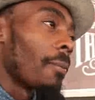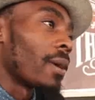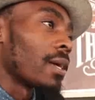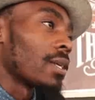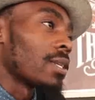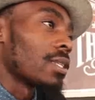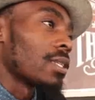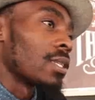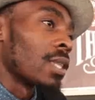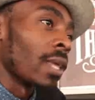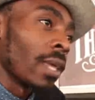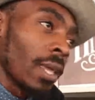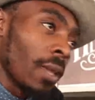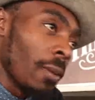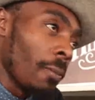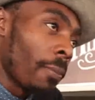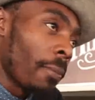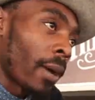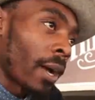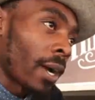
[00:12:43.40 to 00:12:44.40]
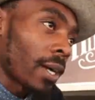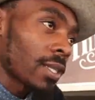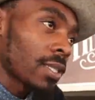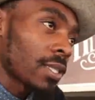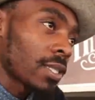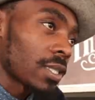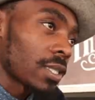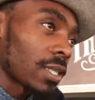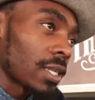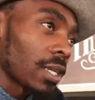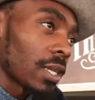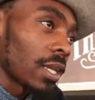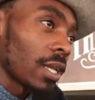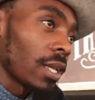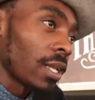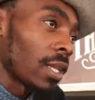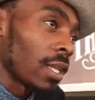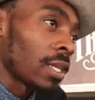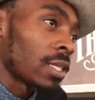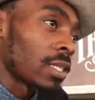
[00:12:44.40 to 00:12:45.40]
But the impact
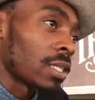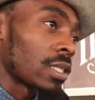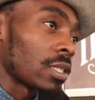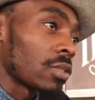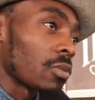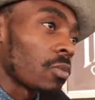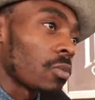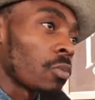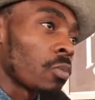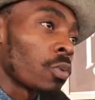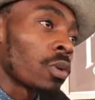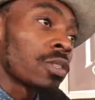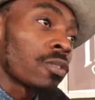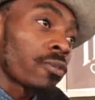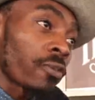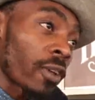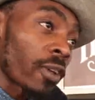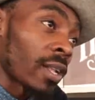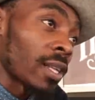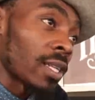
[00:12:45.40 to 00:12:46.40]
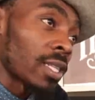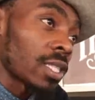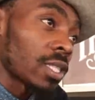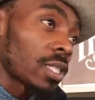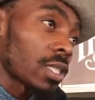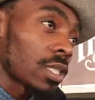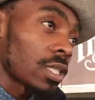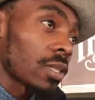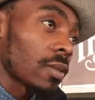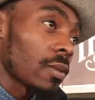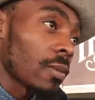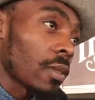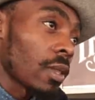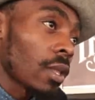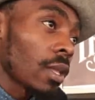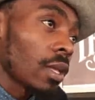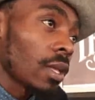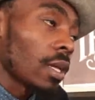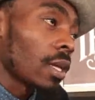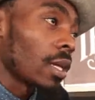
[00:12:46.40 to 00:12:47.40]
that was felt
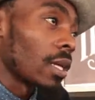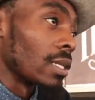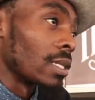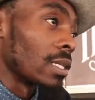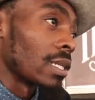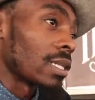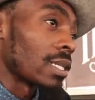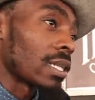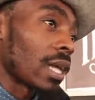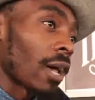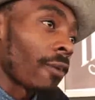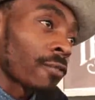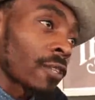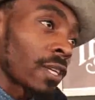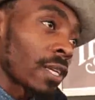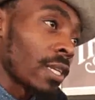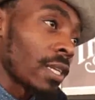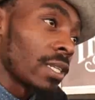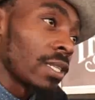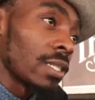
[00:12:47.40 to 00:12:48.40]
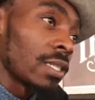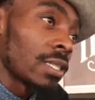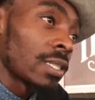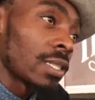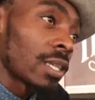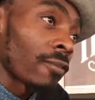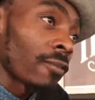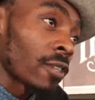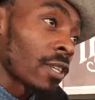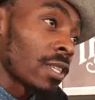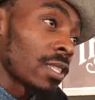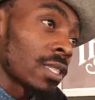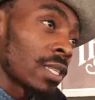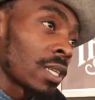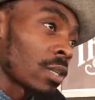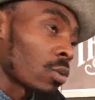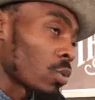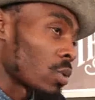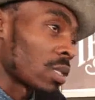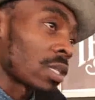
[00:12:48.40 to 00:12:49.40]
just after his
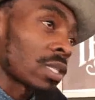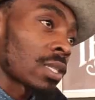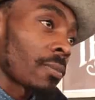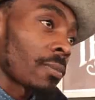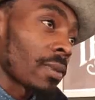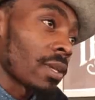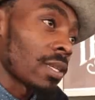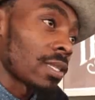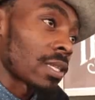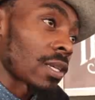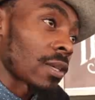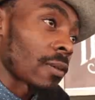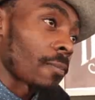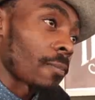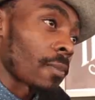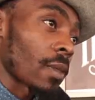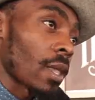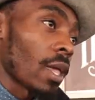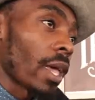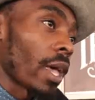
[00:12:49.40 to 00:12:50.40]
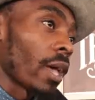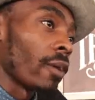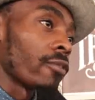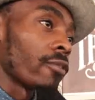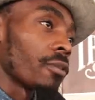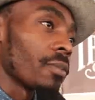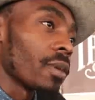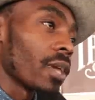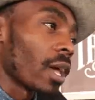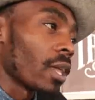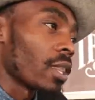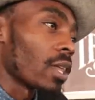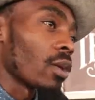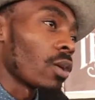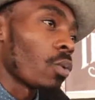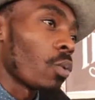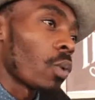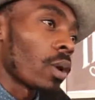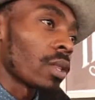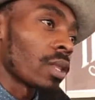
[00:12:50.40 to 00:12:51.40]
death was just amazing. And for me, I think
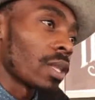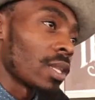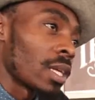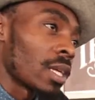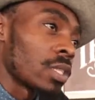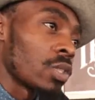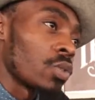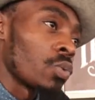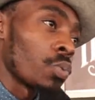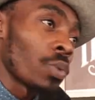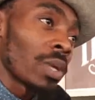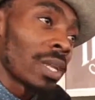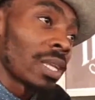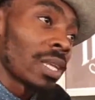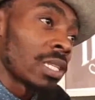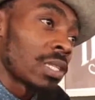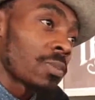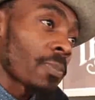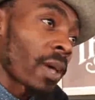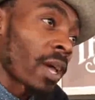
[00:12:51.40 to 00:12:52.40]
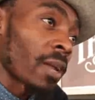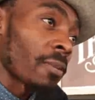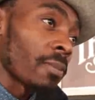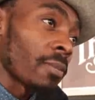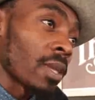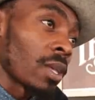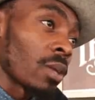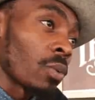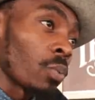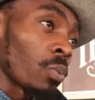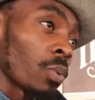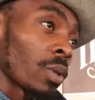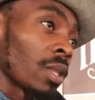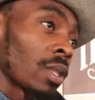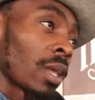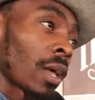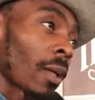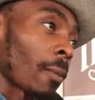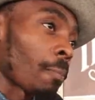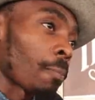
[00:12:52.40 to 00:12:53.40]
one thing that really inspired me with
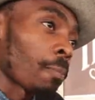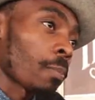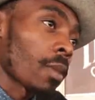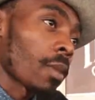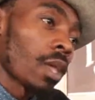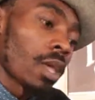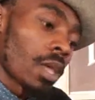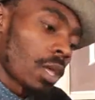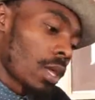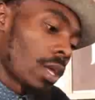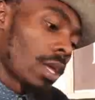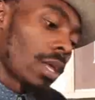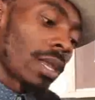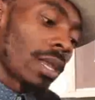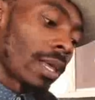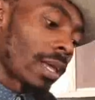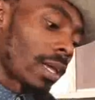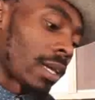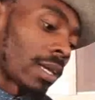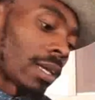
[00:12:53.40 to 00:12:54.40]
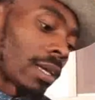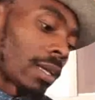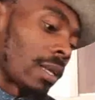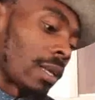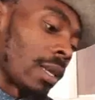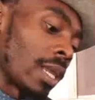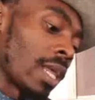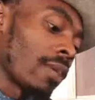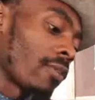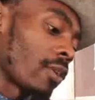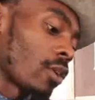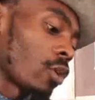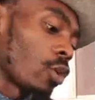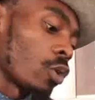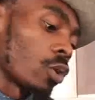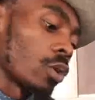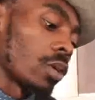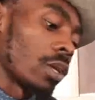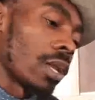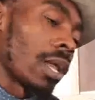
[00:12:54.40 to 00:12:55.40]
like leave
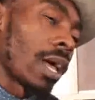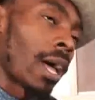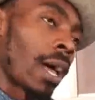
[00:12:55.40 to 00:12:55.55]
alone